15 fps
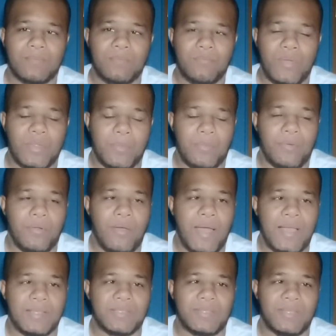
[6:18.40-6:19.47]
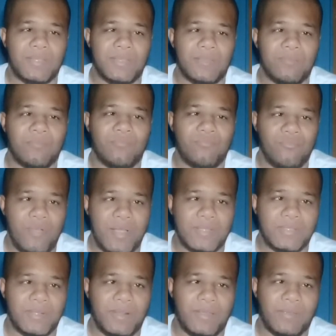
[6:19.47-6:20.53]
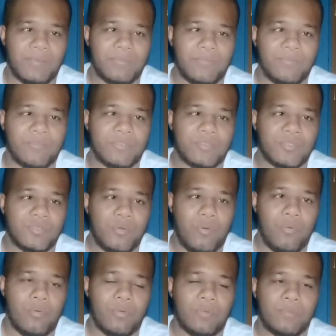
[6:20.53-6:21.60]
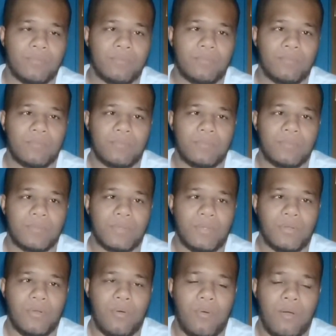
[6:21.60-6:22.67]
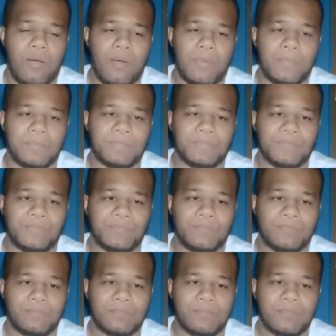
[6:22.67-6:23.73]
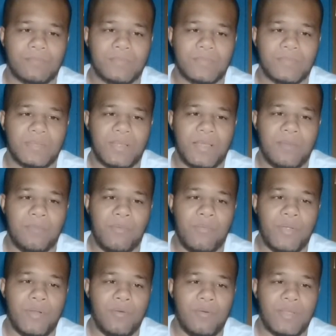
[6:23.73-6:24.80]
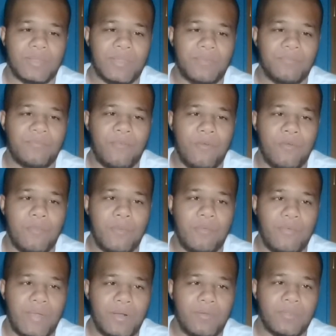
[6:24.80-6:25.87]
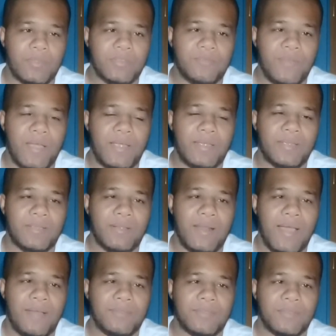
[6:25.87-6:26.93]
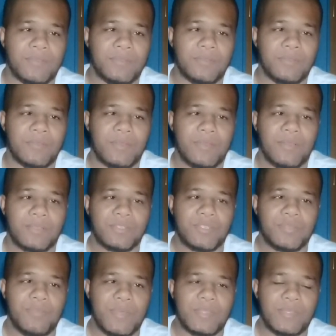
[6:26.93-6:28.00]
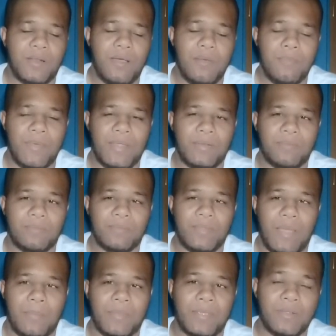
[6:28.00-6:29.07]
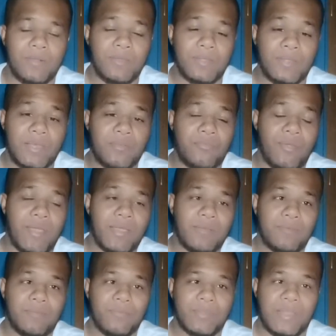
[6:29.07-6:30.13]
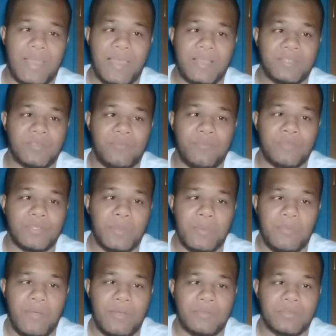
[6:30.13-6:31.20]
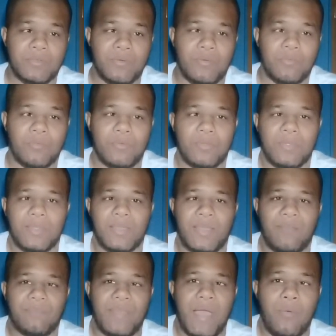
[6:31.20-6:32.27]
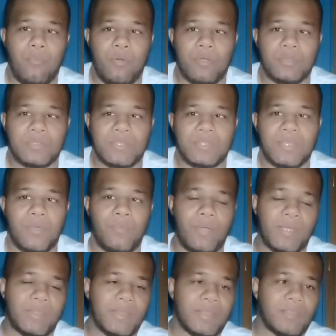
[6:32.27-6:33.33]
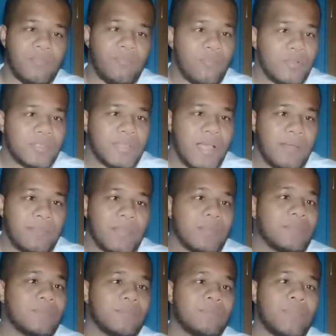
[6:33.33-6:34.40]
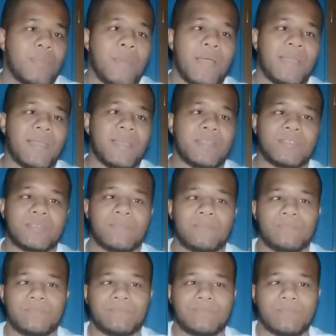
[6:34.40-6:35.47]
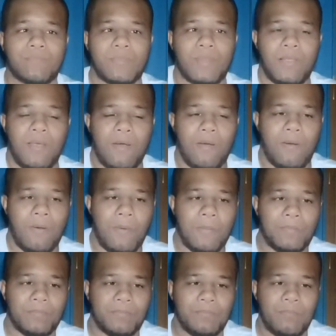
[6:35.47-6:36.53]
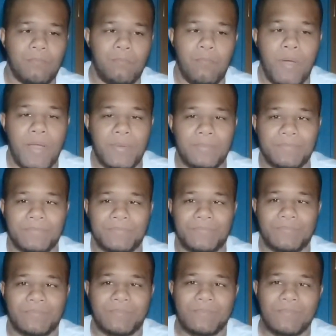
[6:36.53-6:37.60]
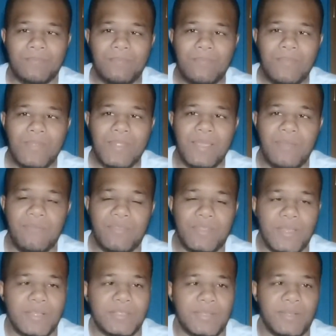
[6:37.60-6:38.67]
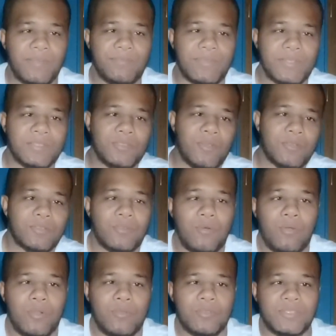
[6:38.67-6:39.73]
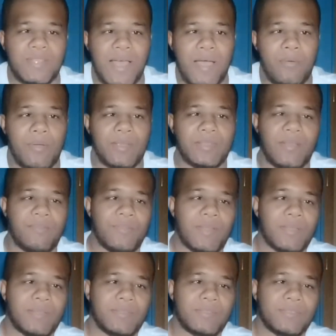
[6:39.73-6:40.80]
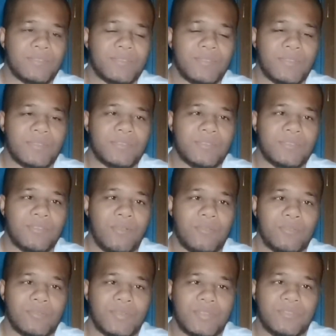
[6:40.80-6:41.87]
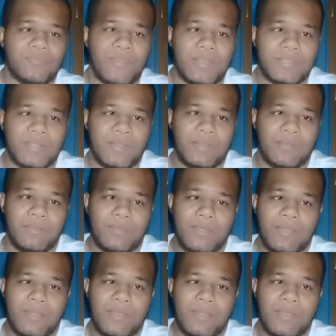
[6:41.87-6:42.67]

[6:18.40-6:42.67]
Brandon Moreno has the wrestling for sure, you know. Moreno, I think for Moreno in this fight, he's gonna have to just mix it up, man. I mean, he did great with the hands the first time around, so if that works the same way it did the first time, then be my guess. But if it doesn't, if things start to go a little sideways, I feel like he just needs to start using his wrestling.